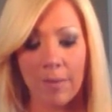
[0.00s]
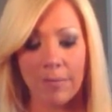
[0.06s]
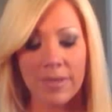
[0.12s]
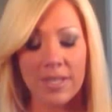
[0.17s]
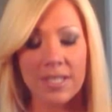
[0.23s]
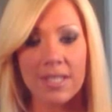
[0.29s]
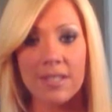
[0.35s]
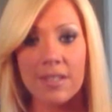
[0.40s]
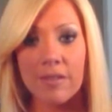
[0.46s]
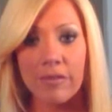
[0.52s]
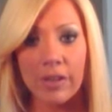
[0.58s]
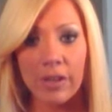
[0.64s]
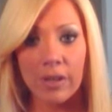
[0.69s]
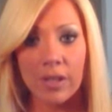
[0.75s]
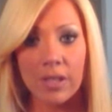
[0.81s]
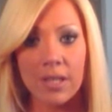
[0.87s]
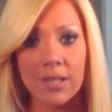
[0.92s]
This is a
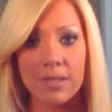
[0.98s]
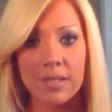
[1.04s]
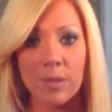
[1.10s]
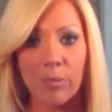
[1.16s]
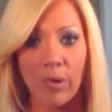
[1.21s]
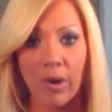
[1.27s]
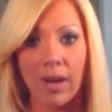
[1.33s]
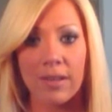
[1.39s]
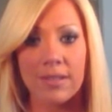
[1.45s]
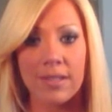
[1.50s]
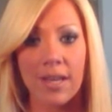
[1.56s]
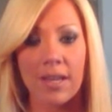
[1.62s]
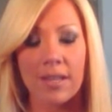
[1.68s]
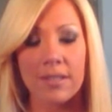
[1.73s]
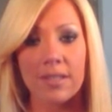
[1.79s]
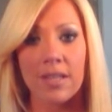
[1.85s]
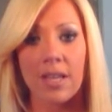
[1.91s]
very easy
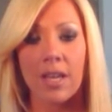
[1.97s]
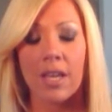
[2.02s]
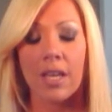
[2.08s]
process.